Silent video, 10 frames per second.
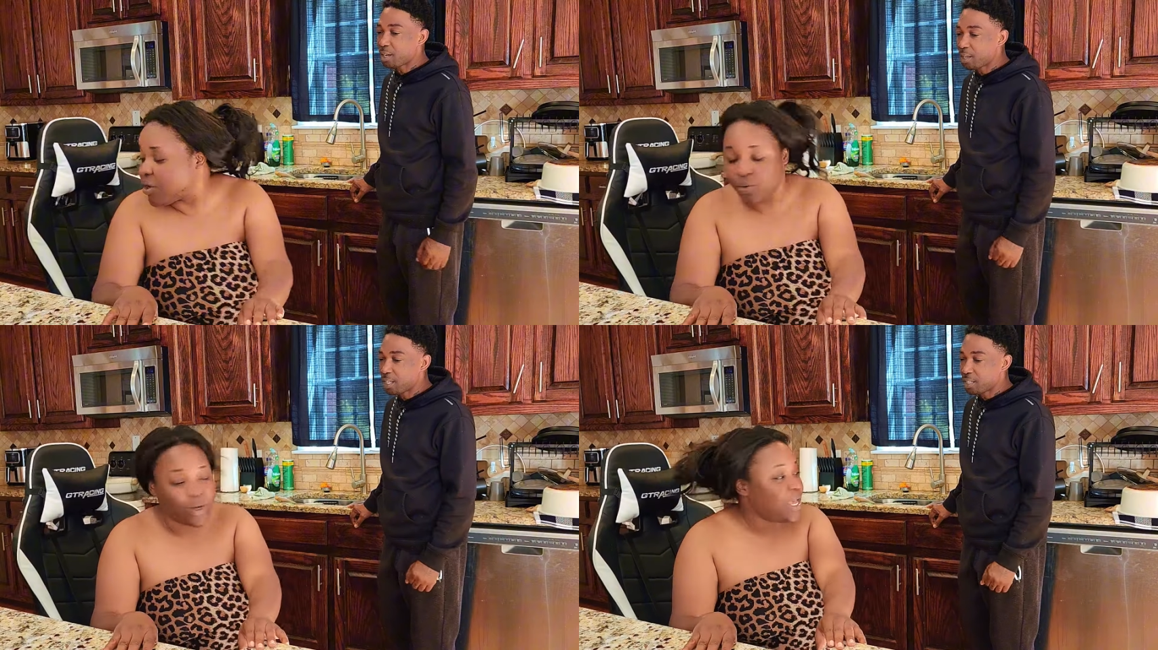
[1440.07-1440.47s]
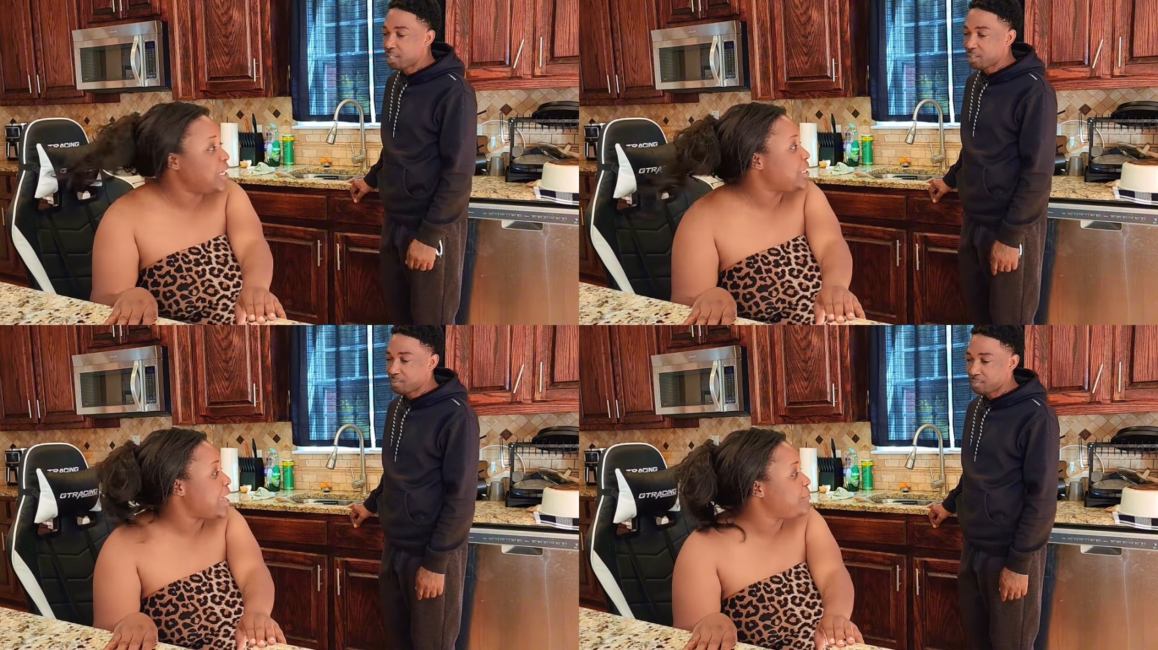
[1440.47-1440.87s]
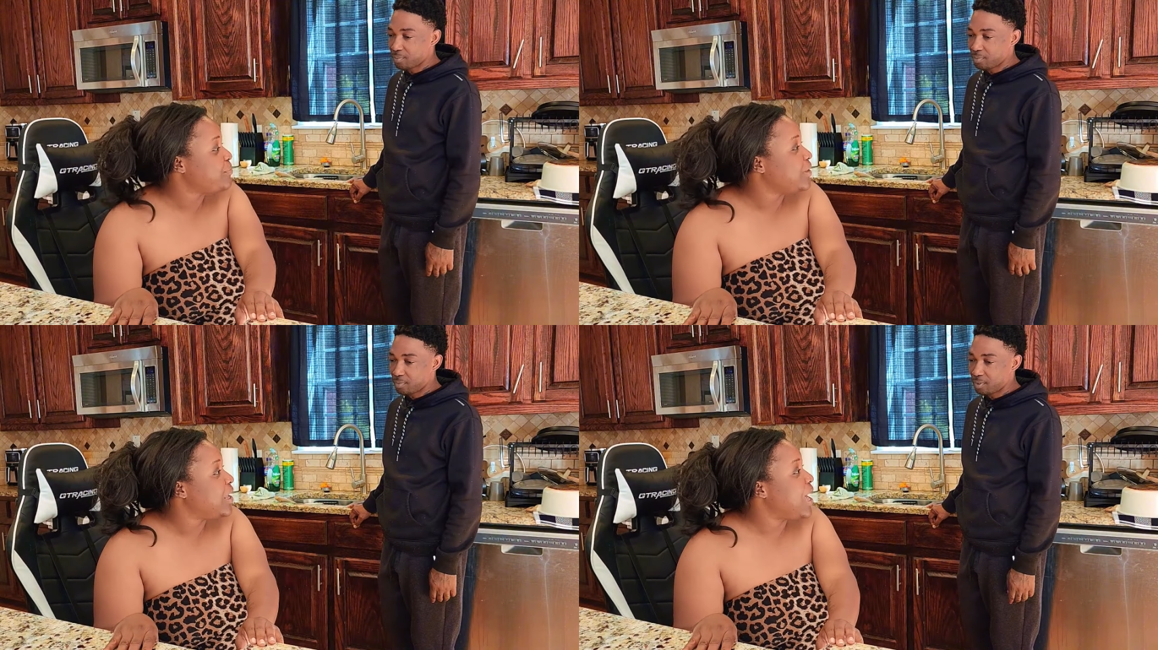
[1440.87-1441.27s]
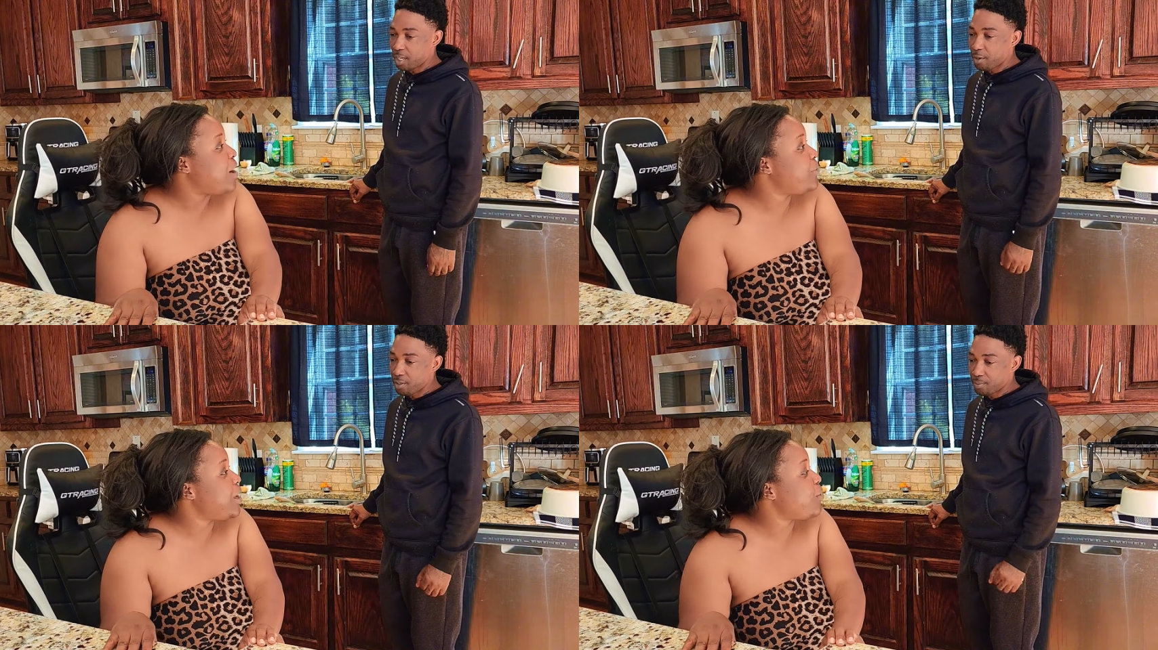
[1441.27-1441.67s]
Speaker 1: know, anytime. And
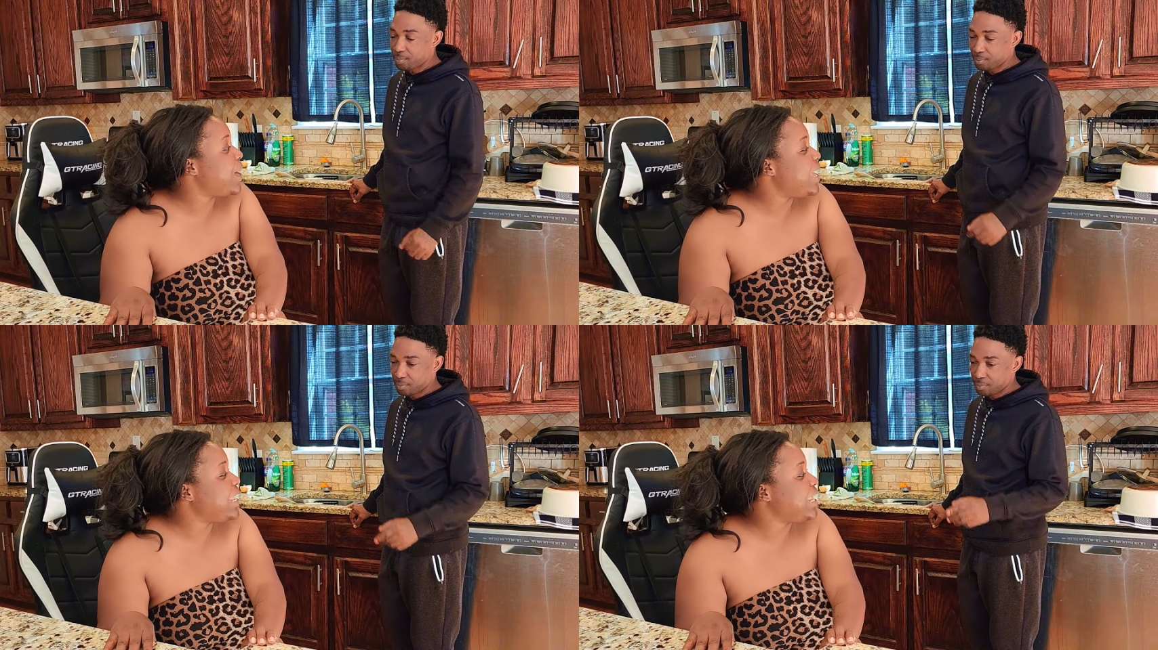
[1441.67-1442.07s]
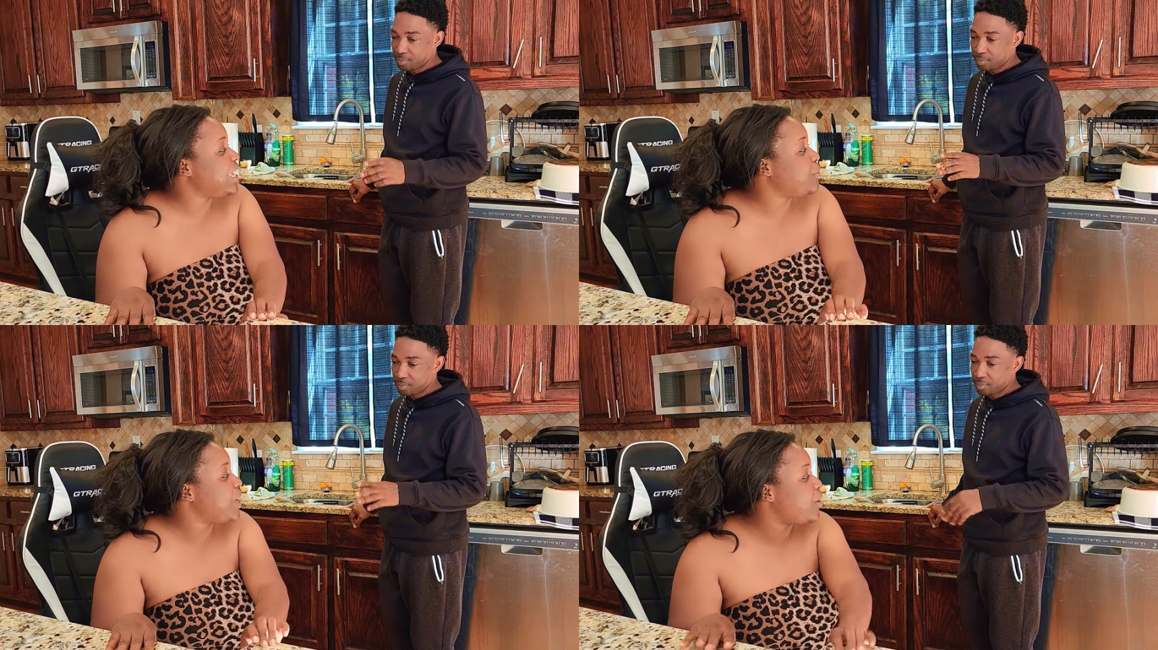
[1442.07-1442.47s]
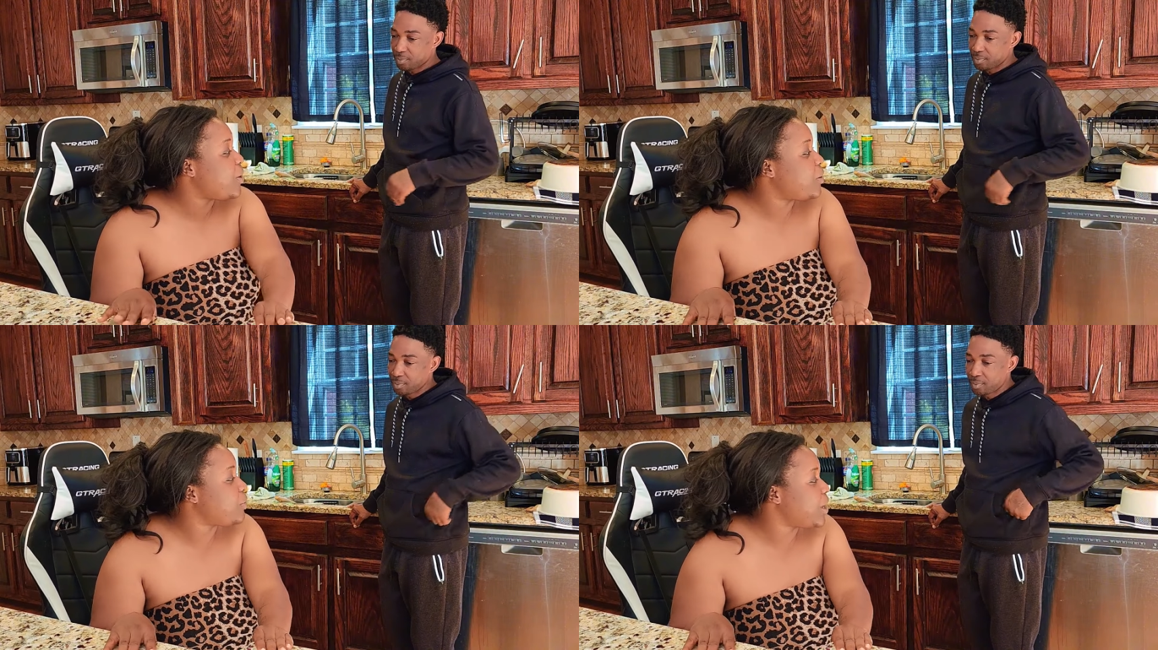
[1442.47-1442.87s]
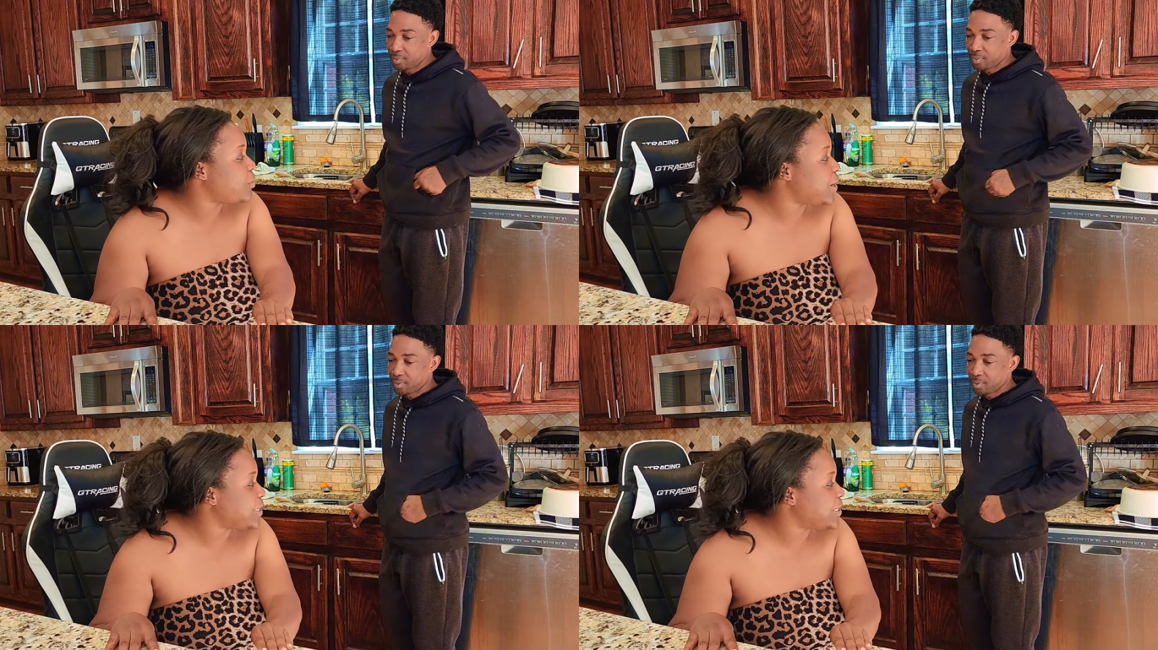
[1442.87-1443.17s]
we are going LA, we are going, we are going